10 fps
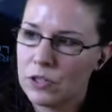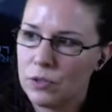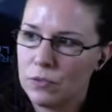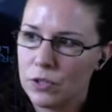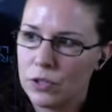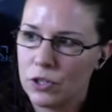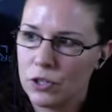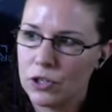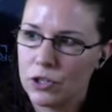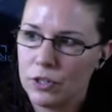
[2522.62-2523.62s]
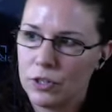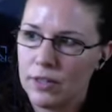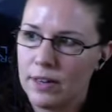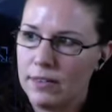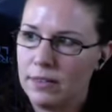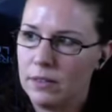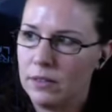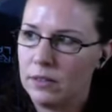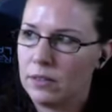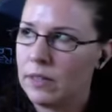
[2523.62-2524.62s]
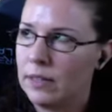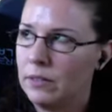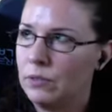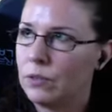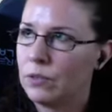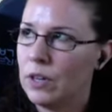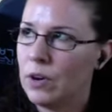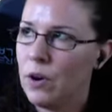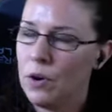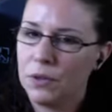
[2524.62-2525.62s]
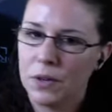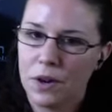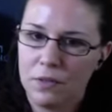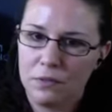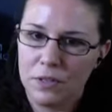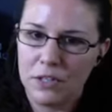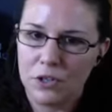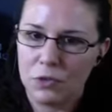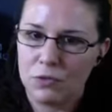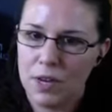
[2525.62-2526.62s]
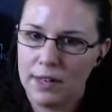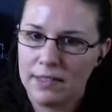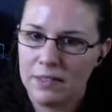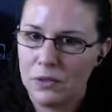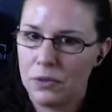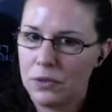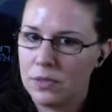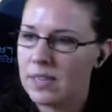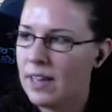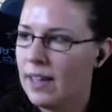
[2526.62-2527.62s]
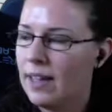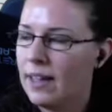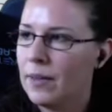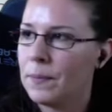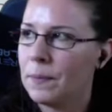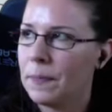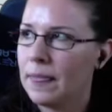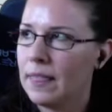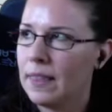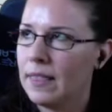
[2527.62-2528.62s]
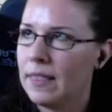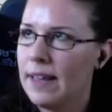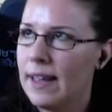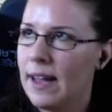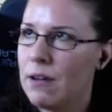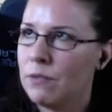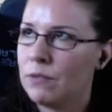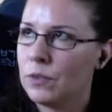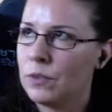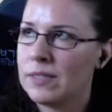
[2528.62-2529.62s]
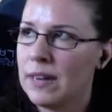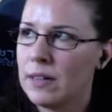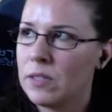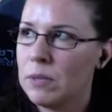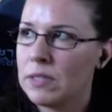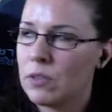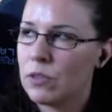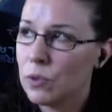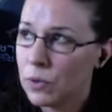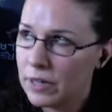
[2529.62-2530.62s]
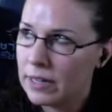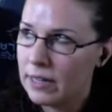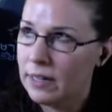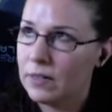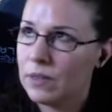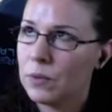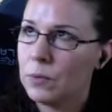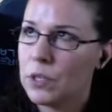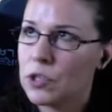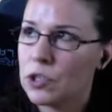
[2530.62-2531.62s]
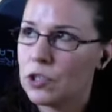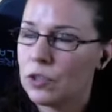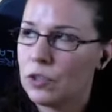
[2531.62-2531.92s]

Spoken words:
infrastructure and the kind of all the confidential files. They have status-based authority, which